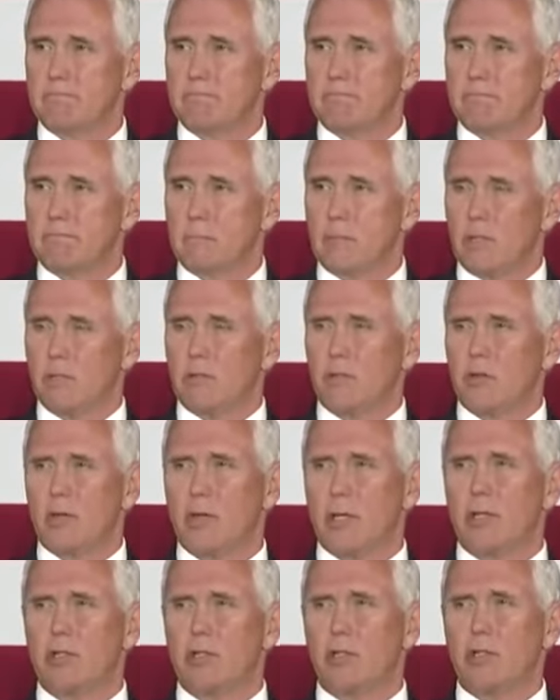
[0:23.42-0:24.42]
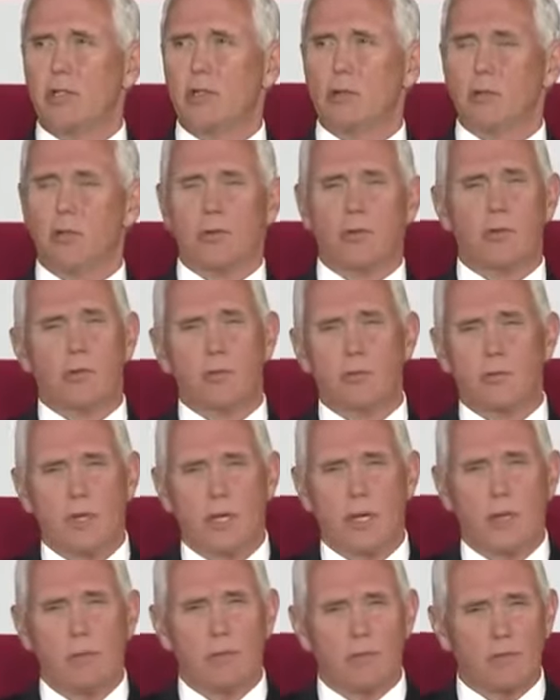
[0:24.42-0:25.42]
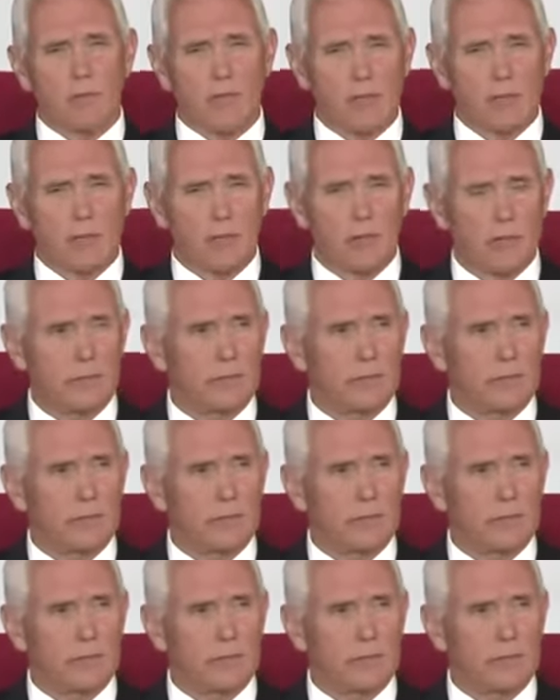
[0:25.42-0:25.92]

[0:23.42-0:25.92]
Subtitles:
And as our nation endures this time of testing,